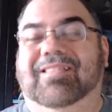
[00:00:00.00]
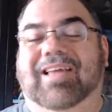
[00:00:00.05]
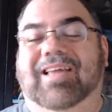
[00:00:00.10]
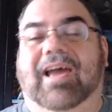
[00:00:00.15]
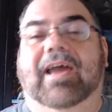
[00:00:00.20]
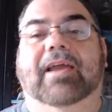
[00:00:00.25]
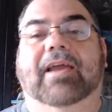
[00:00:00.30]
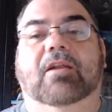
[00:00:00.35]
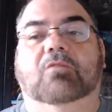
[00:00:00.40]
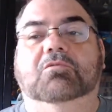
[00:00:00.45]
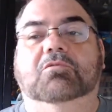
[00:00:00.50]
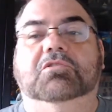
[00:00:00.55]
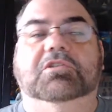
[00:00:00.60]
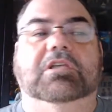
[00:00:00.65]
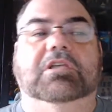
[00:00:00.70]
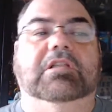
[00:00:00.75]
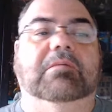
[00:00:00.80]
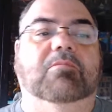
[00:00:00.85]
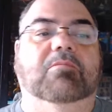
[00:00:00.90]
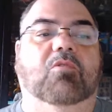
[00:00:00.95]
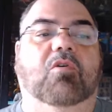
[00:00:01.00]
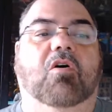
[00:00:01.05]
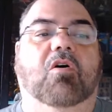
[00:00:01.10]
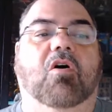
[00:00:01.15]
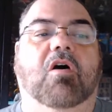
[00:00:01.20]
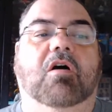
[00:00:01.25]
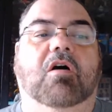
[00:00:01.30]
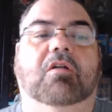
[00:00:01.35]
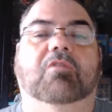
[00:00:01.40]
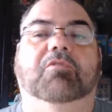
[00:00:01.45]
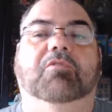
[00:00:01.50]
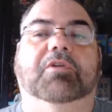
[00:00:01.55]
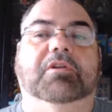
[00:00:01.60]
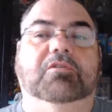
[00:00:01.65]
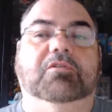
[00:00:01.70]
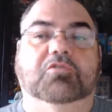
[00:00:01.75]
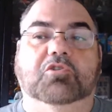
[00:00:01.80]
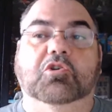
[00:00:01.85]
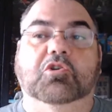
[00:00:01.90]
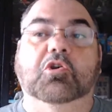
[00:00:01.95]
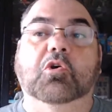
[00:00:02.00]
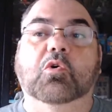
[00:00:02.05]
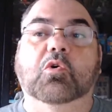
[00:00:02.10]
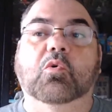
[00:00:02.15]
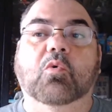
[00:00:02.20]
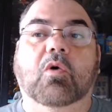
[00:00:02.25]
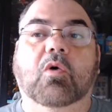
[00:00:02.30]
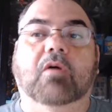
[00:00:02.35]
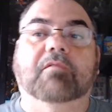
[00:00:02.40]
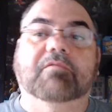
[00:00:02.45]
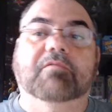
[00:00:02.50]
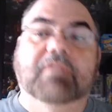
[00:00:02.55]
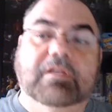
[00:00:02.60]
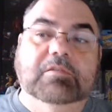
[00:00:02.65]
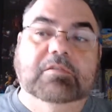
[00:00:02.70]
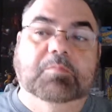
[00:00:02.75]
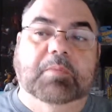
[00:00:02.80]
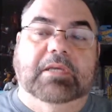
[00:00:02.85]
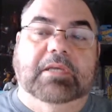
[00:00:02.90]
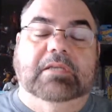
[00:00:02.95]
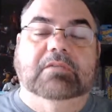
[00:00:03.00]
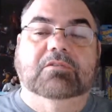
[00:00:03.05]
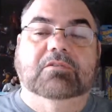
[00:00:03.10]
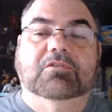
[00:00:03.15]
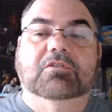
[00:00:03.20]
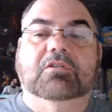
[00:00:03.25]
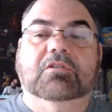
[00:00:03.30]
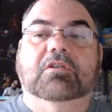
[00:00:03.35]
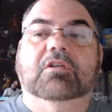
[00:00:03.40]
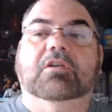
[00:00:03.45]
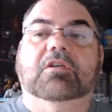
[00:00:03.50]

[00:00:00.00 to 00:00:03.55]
I don't see them ordering 2 of this piece